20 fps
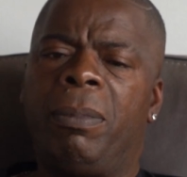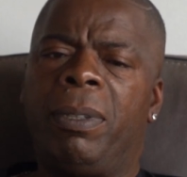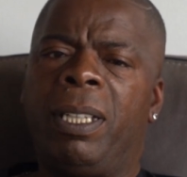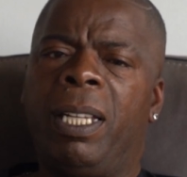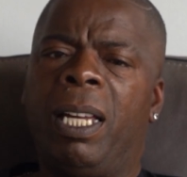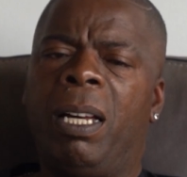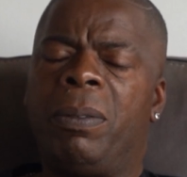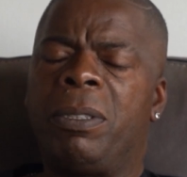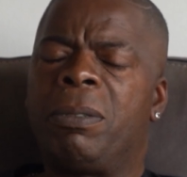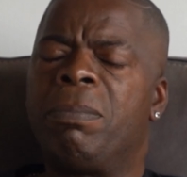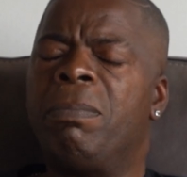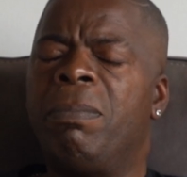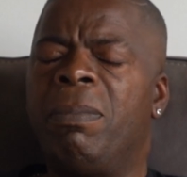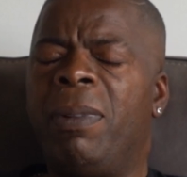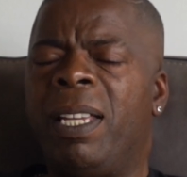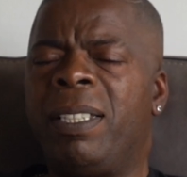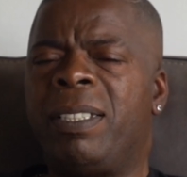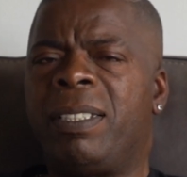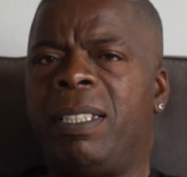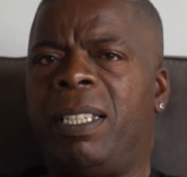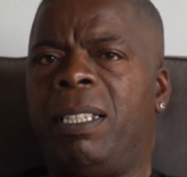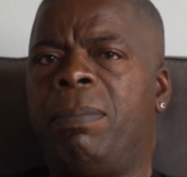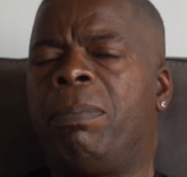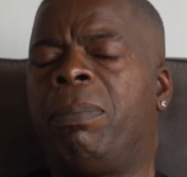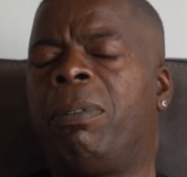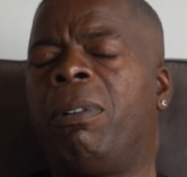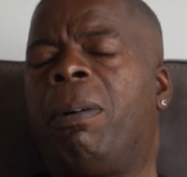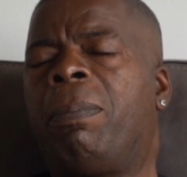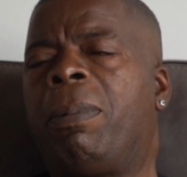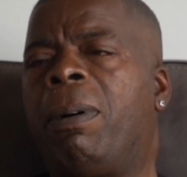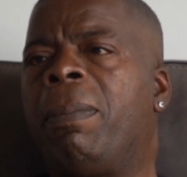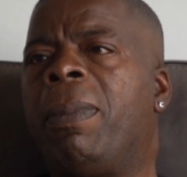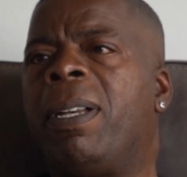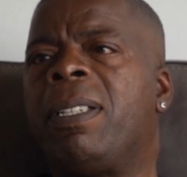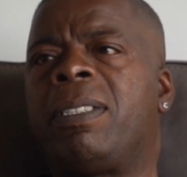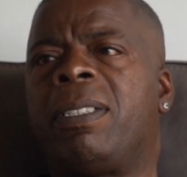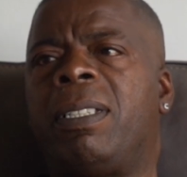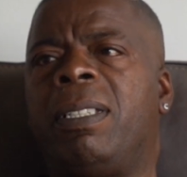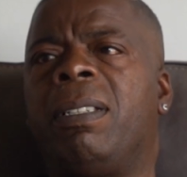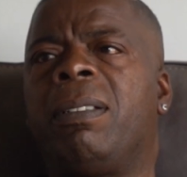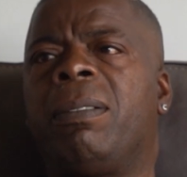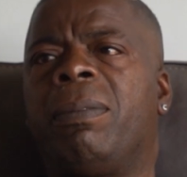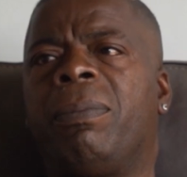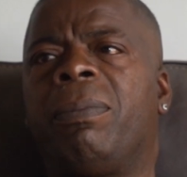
Yeah, it was messy, proper messy.